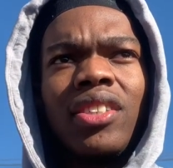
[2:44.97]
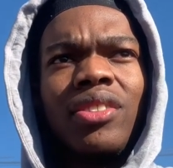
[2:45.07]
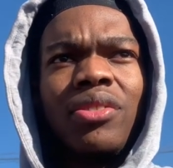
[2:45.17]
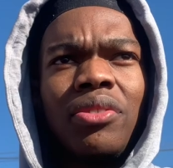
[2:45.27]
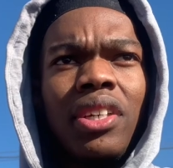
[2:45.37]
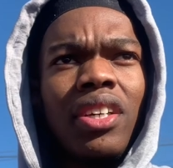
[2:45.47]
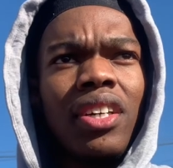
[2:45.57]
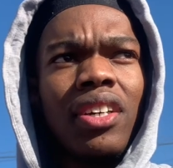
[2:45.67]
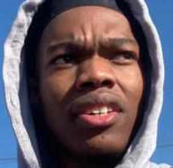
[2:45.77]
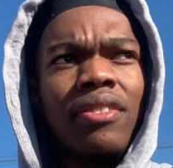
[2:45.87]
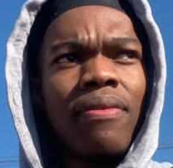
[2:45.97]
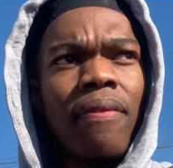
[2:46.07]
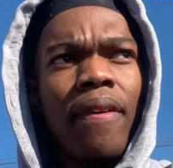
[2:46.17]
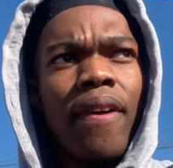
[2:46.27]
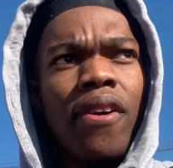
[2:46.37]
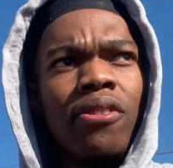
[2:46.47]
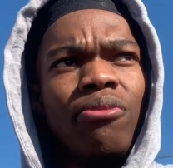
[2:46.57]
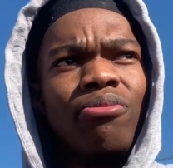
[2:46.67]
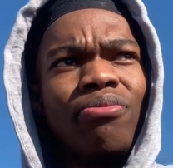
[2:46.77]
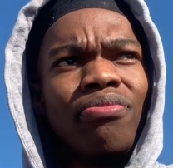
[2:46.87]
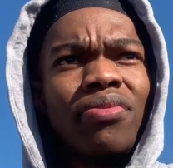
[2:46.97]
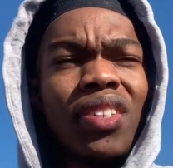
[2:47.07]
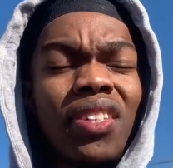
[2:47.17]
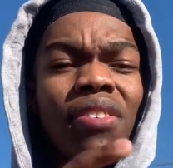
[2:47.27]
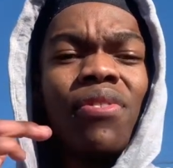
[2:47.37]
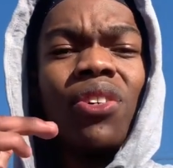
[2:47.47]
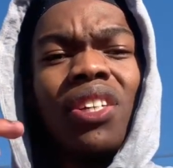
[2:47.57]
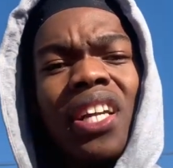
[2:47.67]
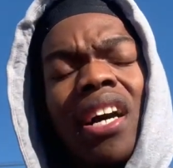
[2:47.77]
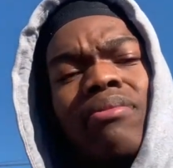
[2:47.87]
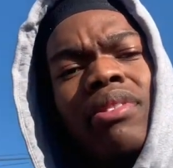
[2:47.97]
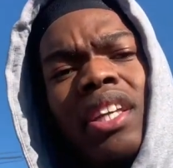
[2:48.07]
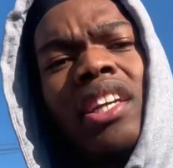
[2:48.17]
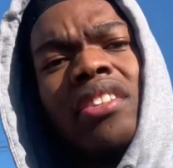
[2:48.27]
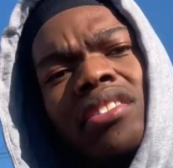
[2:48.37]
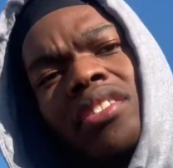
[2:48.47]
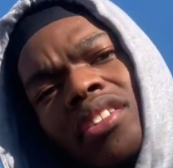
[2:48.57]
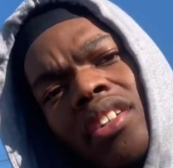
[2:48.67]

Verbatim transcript: So yeah, um, give you an update